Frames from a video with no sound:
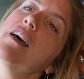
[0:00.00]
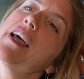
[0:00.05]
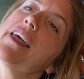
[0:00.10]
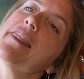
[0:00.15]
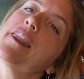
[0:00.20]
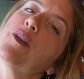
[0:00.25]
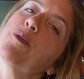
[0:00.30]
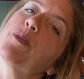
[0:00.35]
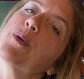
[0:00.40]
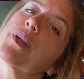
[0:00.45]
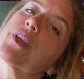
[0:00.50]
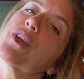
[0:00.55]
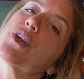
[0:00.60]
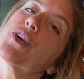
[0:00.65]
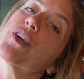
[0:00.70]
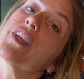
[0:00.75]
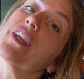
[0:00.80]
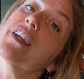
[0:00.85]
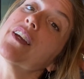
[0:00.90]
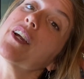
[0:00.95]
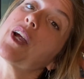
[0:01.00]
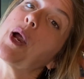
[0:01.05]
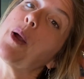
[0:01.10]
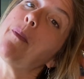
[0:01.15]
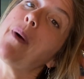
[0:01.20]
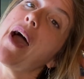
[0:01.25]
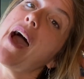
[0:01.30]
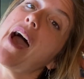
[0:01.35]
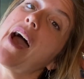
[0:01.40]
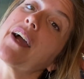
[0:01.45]
And then bring your ear
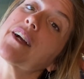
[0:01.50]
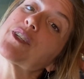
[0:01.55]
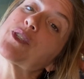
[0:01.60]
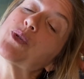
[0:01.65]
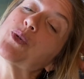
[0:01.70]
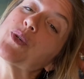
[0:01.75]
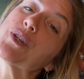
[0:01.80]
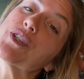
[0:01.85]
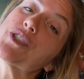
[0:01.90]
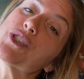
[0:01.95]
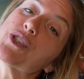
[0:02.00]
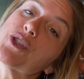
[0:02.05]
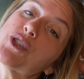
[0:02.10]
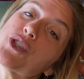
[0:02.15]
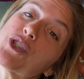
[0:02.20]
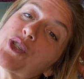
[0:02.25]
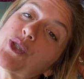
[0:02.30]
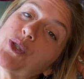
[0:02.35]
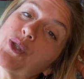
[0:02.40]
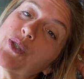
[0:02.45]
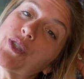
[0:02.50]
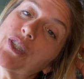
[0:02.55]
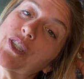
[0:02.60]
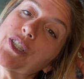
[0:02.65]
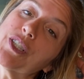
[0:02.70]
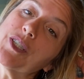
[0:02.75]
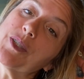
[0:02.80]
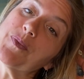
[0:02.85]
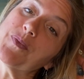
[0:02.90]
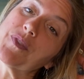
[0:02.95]
back towards your
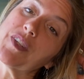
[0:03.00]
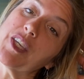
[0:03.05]
shoulder.